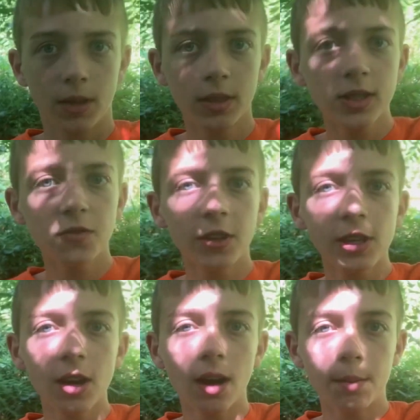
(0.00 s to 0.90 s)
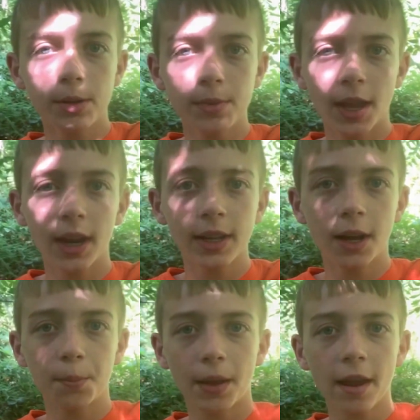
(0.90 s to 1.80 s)
In this video, I'm going to be heading
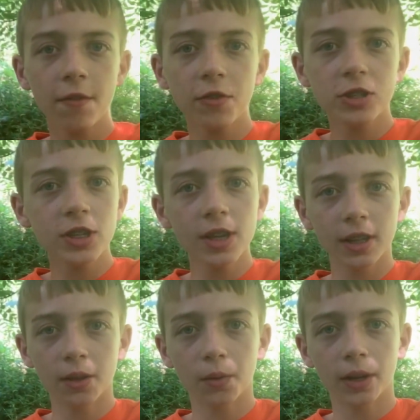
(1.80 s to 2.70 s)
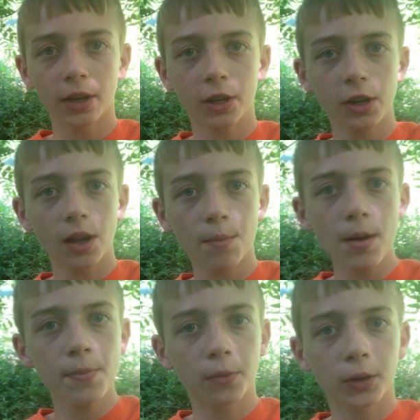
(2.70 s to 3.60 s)
out pan fishing, and then we're going to cook them
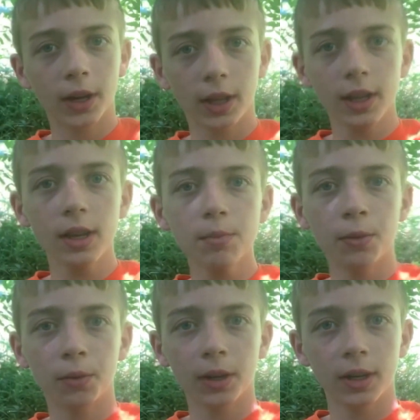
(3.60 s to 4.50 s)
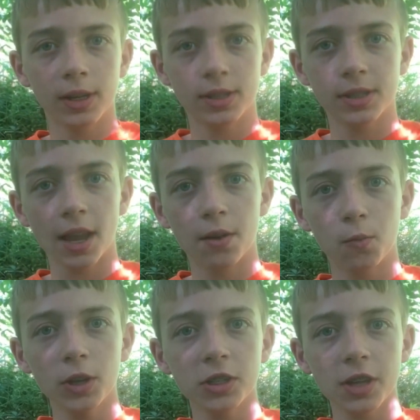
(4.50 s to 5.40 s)
up and we're going to eat them, and we're going to decide
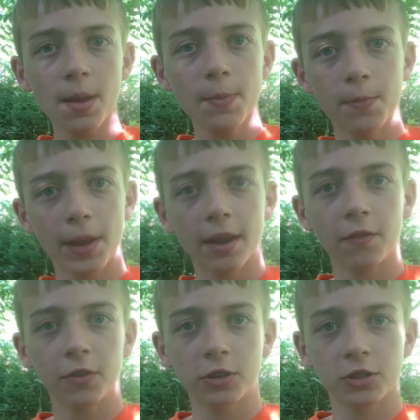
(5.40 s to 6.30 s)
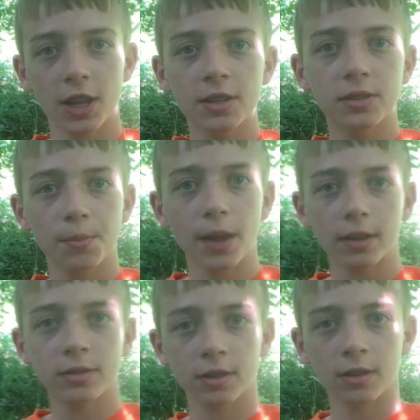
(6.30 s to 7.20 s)
which type of panfish tastes the best.